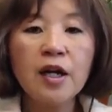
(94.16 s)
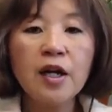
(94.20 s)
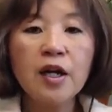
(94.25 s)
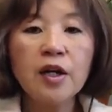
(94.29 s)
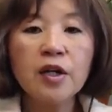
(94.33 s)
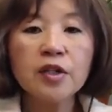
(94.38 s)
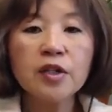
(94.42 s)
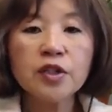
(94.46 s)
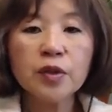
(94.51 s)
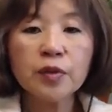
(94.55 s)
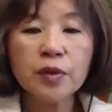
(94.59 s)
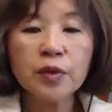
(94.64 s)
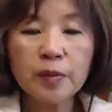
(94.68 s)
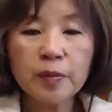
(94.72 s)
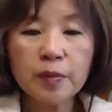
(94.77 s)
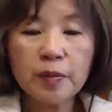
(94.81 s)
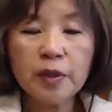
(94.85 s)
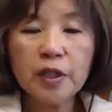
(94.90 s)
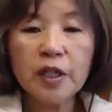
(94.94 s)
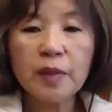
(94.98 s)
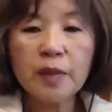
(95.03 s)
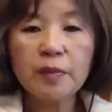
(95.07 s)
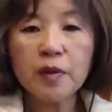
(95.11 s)
So we
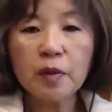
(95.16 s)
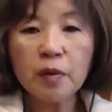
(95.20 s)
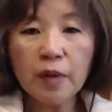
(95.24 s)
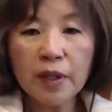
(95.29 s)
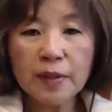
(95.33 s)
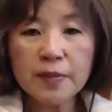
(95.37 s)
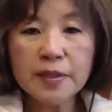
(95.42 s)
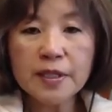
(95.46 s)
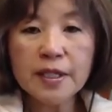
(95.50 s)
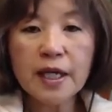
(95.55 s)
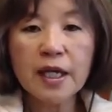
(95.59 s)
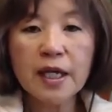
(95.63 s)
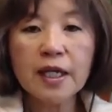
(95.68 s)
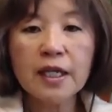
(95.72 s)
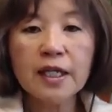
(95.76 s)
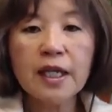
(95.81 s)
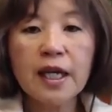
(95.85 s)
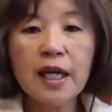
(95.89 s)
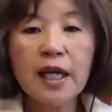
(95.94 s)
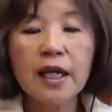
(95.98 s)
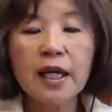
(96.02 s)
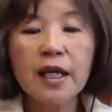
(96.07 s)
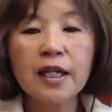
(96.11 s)
put up our website,
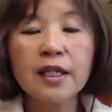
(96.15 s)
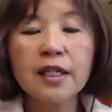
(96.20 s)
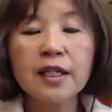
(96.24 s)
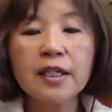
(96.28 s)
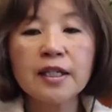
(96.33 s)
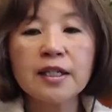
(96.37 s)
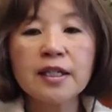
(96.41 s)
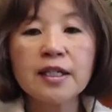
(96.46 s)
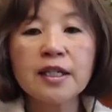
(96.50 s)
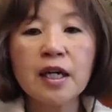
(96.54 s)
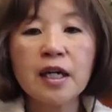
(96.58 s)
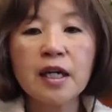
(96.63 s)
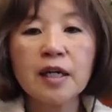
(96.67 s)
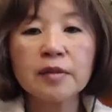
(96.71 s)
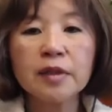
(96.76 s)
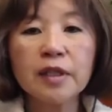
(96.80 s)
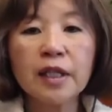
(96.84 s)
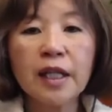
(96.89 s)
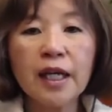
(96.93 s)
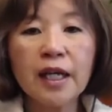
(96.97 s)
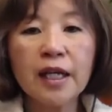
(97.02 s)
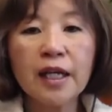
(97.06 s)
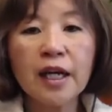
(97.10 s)
and I'm
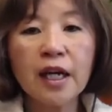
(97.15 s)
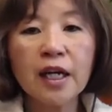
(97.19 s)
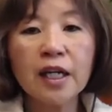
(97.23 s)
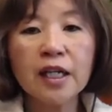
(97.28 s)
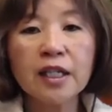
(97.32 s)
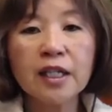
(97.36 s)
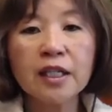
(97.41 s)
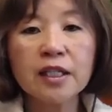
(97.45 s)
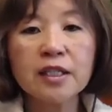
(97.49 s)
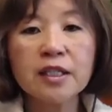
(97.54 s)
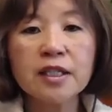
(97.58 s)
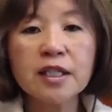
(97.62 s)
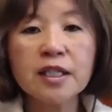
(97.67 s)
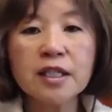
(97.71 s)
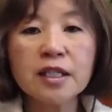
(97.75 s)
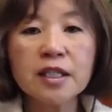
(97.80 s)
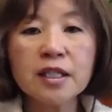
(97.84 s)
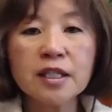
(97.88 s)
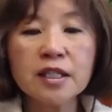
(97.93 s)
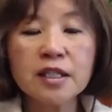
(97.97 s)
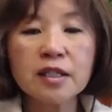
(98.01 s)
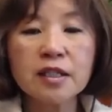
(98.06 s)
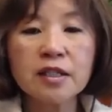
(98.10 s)
glad I
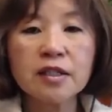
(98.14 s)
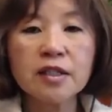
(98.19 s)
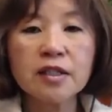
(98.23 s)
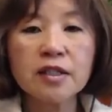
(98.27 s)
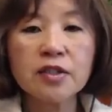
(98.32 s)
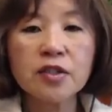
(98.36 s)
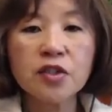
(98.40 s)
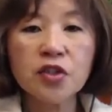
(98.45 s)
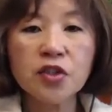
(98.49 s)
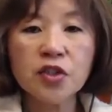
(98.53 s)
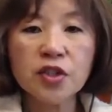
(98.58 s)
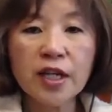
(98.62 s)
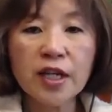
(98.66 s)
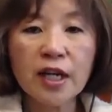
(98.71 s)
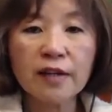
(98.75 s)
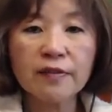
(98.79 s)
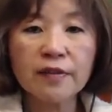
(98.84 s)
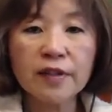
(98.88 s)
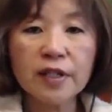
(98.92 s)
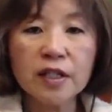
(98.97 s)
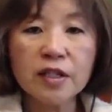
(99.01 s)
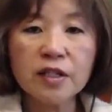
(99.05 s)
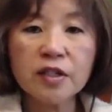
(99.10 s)
didn't just
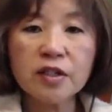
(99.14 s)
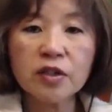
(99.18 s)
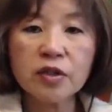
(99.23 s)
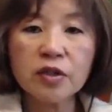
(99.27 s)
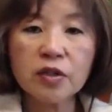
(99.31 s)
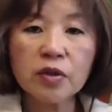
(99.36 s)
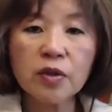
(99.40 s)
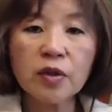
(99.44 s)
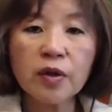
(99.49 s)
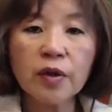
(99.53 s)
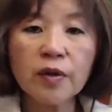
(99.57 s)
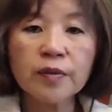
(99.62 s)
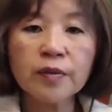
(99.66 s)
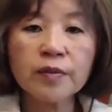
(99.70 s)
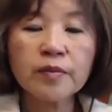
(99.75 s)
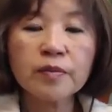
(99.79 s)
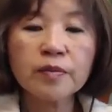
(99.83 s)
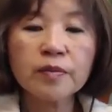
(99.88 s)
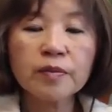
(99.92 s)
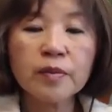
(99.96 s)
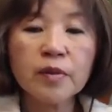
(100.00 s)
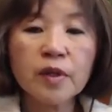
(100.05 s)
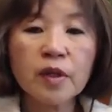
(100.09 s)
dive into
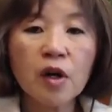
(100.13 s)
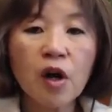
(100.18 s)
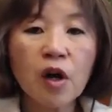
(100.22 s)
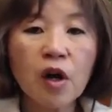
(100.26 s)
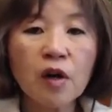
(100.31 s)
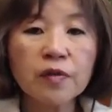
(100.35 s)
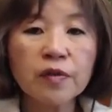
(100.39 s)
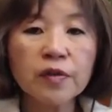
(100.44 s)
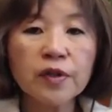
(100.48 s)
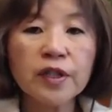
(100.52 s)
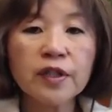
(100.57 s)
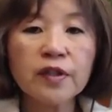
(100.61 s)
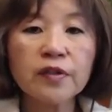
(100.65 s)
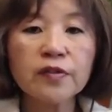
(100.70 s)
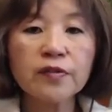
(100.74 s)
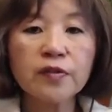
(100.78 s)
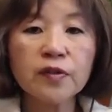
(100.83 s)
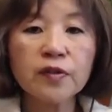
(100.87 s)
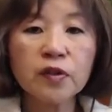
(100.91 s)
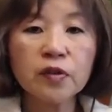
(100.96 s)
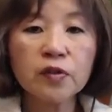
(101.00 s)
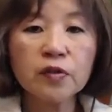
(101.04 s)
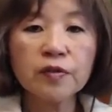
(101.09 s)
offering the
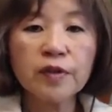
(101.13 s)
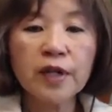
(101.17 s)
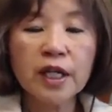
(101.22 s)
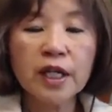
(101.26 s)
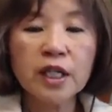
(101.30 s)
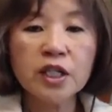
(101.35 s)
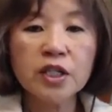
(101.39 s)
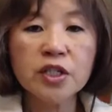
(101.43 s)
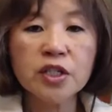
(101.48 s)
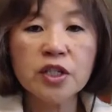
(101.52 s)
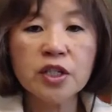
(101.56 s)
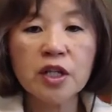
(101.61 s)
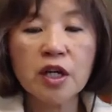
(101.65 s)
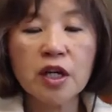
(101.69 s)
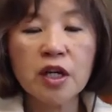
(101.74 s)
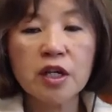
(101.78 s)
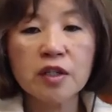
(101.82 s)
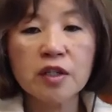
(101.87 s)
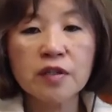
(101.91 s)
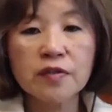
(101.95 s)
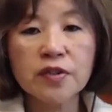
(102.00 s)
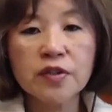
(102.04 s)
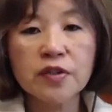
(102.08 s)
full range
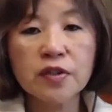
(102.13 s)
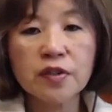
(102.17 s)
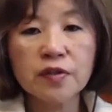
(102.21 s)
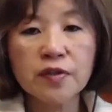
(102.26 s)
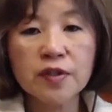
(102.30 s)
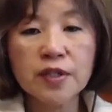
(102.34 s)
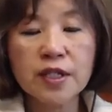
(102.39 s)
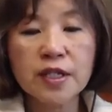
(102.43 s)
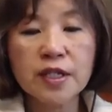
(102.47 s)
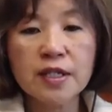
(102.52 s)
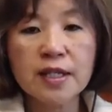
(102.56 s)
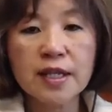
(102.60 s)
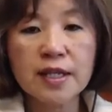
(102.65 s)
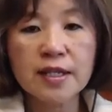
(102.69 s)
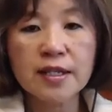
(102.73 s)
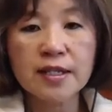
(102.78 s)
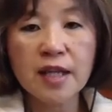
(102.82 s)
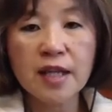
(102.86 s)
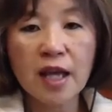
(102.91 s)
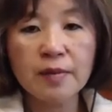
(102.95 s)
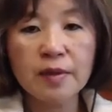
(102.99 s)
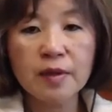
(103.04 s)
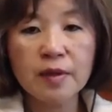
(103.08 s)
of services that
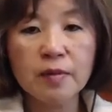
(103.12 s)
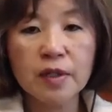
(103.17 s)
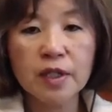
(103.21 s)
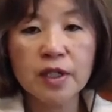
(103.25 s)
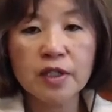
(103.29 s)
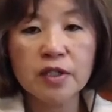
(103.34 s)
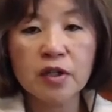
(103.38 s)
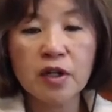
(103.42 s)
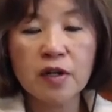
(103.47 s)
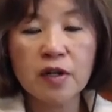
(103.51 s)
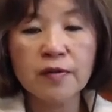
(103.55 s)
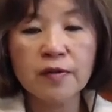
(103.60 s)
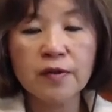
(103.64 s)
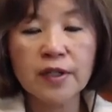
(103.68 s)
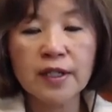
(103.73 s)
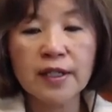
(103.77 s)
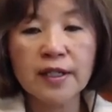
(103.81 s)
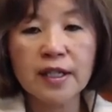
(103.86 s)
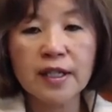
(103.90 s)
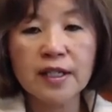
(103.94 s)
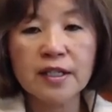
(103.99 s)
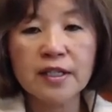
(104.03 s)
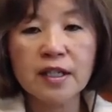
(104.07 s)
Sammy wanted to offer
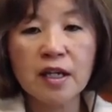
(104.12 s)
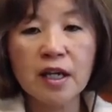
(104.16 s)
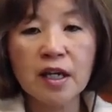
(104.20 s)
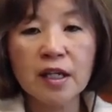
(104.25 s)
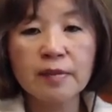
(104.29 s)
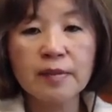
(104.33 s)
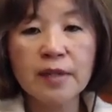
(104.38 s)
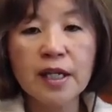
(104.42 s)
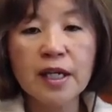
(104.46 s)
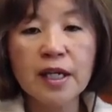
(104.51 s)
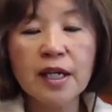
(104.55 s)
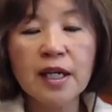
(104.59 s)
at that time.